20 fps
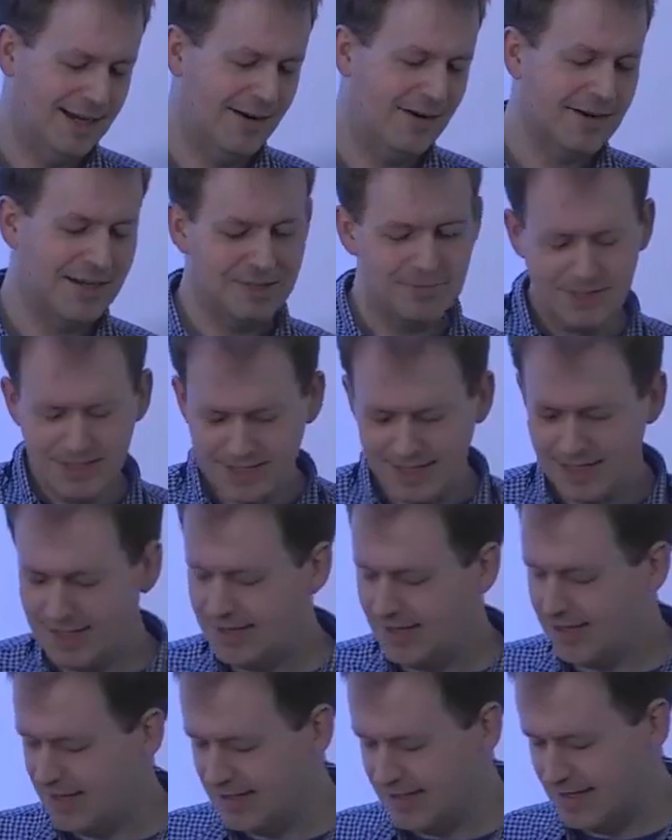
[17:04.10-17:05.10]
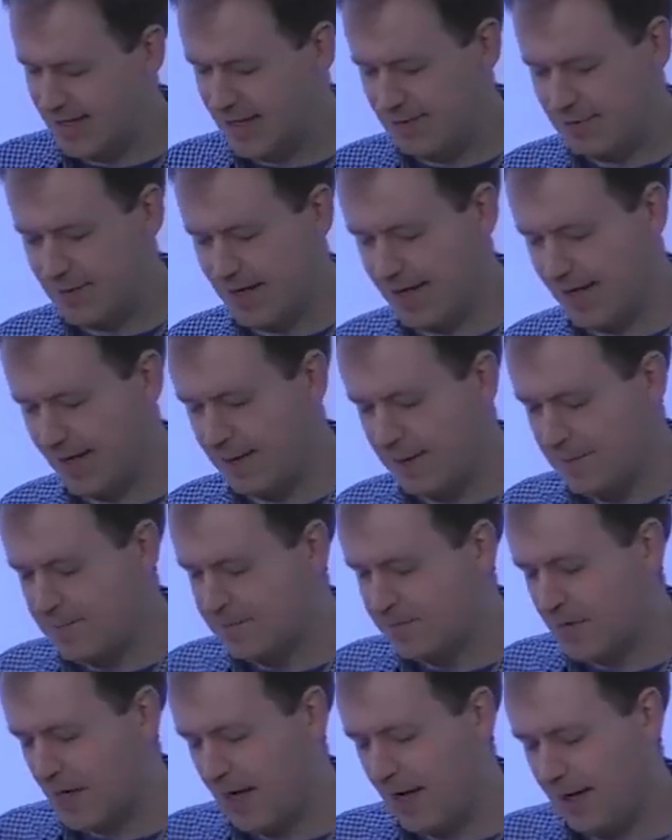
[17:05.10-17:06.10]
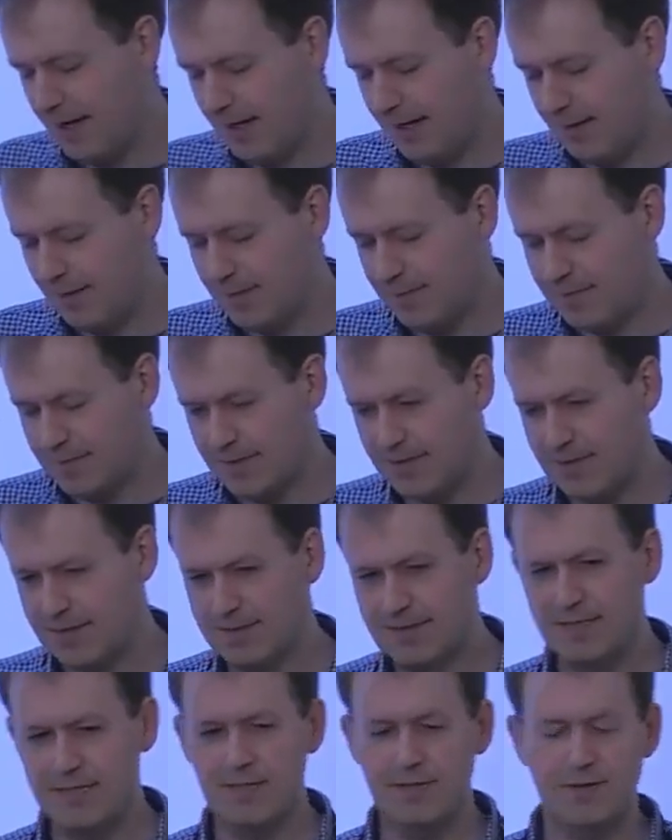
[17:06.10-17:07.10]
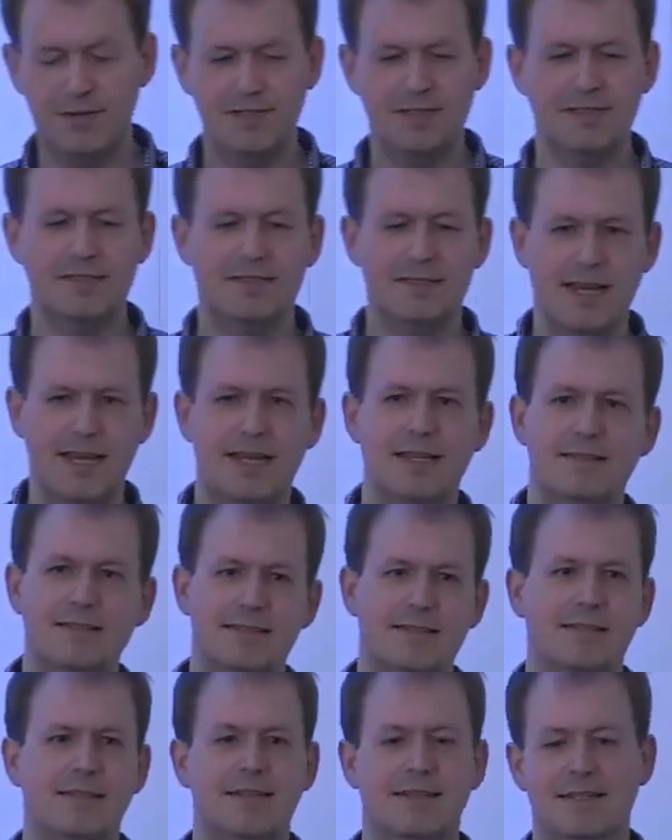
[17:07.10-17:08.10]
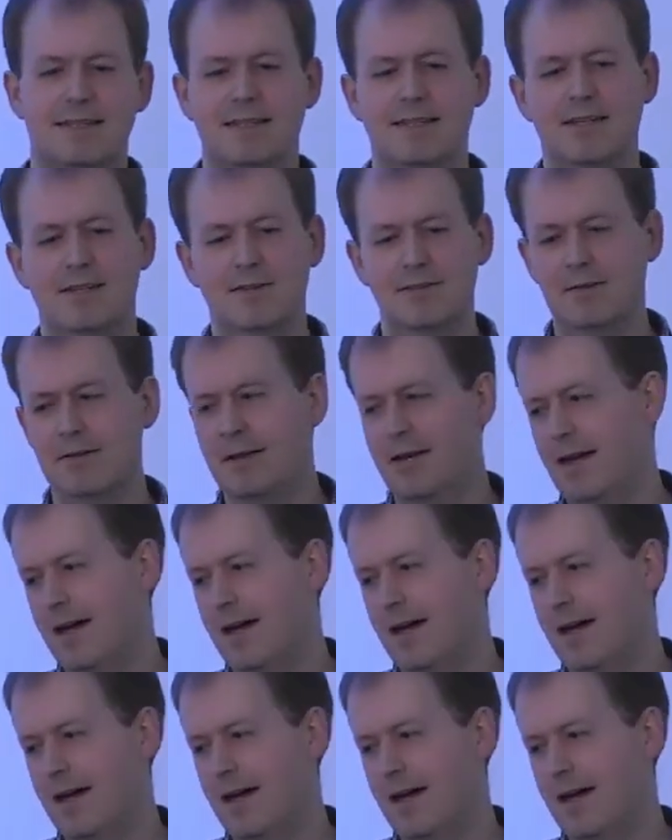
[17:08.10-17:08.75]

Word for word: online retailer the other day where um, the CEO understands that you know